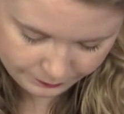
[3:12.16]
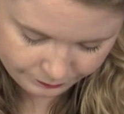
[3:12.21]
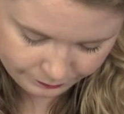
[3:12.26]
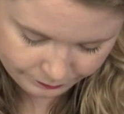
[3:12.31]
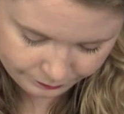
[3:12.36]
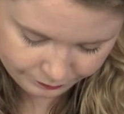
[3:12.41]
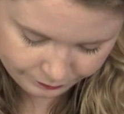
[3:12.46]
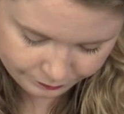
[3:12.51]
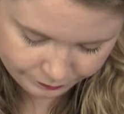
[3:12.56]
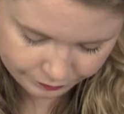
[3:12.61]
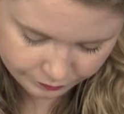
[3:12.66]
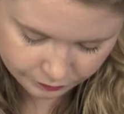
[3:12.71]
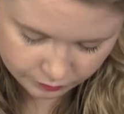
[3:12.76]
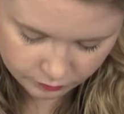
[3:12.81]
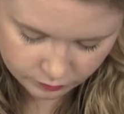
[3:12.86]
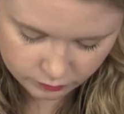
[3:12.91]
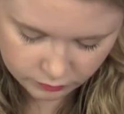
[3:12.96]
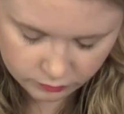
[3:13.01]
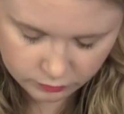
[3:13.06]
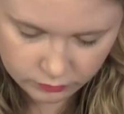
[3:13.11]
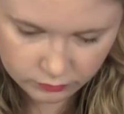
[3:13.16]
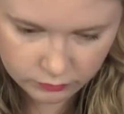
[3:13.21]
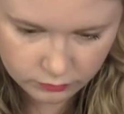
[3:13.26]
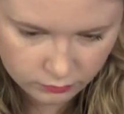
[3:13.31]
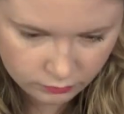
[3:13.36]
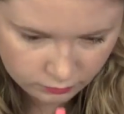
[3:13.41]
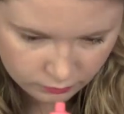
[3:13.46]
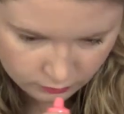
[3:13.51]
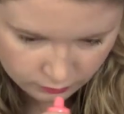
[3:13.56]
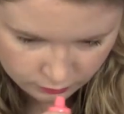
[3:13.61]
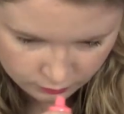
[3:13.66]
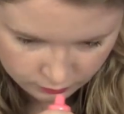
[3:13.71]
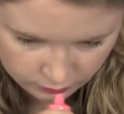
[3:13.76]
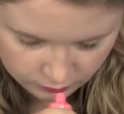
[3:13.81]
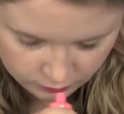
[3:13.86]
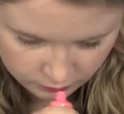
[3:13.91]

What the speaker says: [no speech]